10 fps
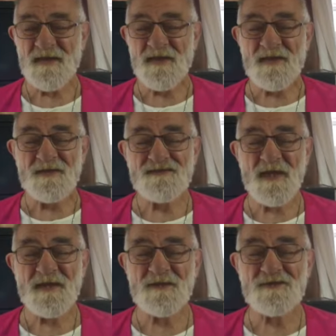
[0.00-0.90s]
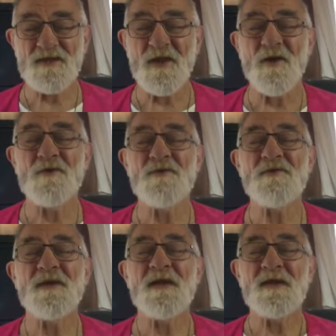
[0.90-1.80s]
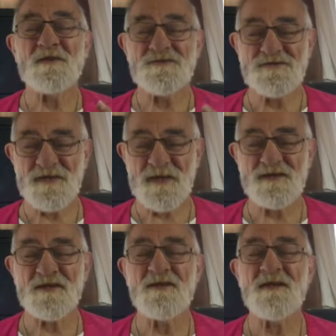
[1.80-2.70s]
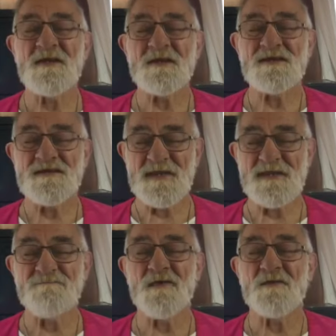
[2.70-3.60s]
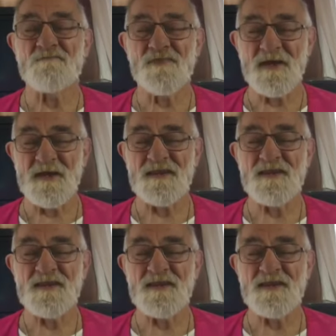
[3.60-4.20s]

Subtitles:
and take a slow, gentle, deep breath,